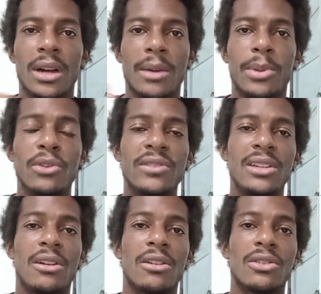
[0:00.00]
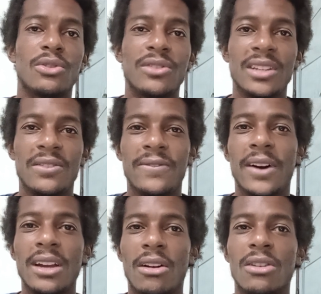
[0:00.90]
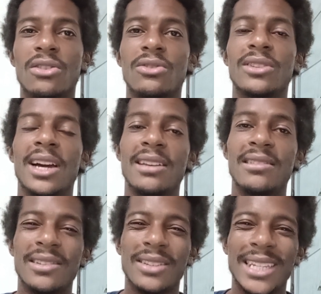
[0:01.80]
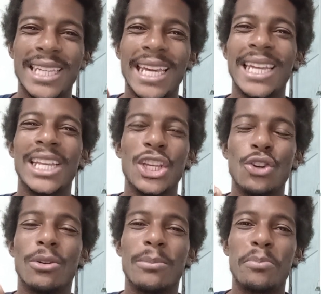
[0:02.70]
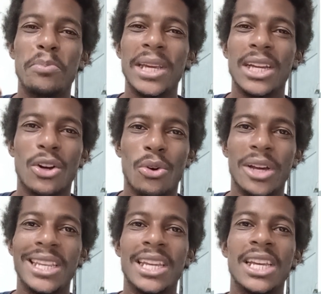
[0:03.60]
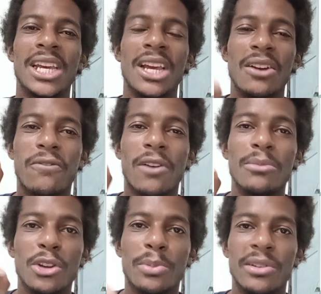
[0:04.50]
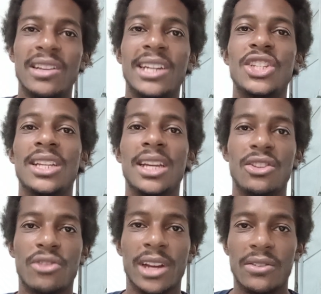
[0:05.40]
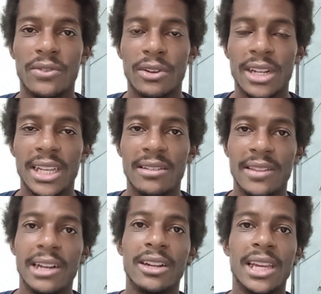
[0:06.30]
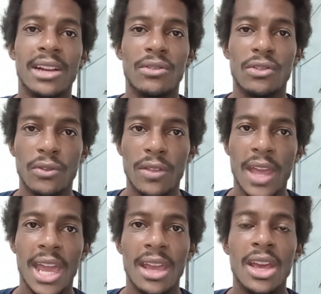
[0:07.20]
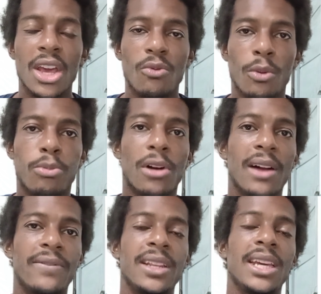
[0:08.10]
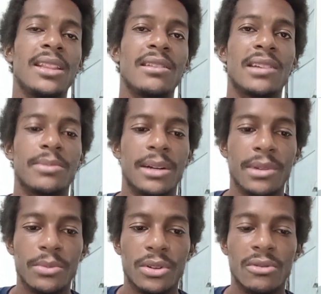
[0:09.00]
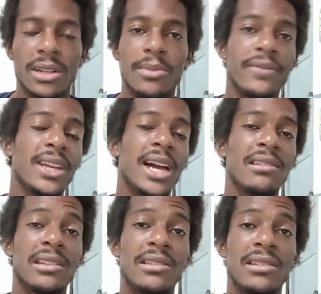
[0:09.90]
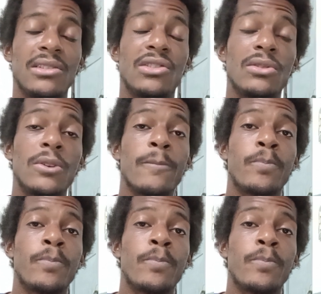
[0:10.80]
posting articles, these FUD articles, guys, to get your Bitcoin from your possession and transfer it into their account so they will profit in this upcoming bull run. But if you guys listen to